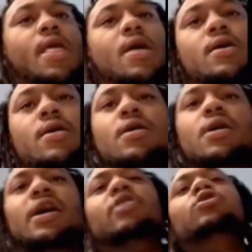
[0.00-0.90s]
It
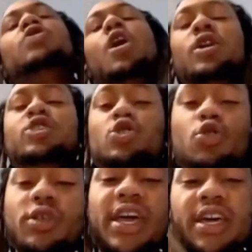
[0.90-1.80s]
was only
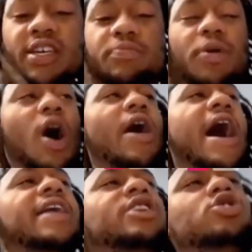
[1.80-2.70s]
two niggas, bro.
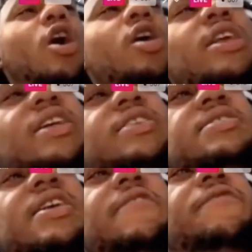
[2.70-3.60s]
How did y'all leave
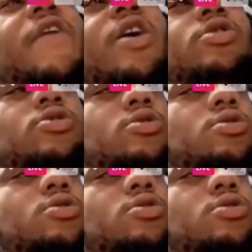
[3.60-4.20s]
the scene first?